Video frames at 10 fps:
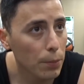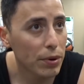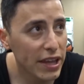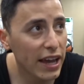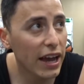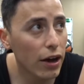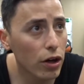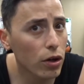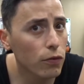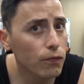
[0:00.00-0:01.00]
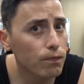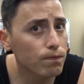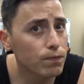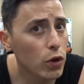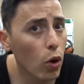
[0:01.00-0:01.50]
yeah, I'll
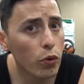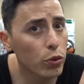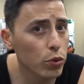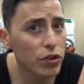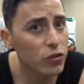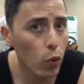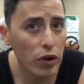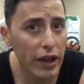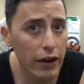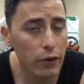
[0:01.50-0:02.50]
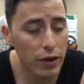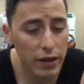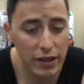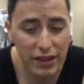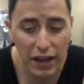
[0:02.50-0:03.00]
go through this workout
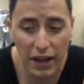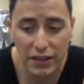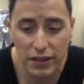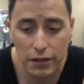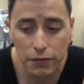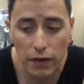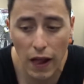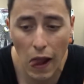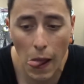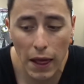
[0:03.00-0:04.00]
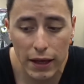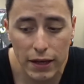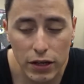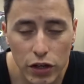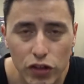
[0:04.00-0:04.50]
kind of
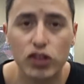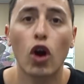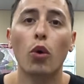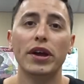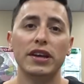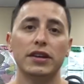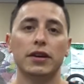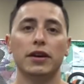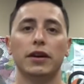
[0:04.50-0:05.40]
showing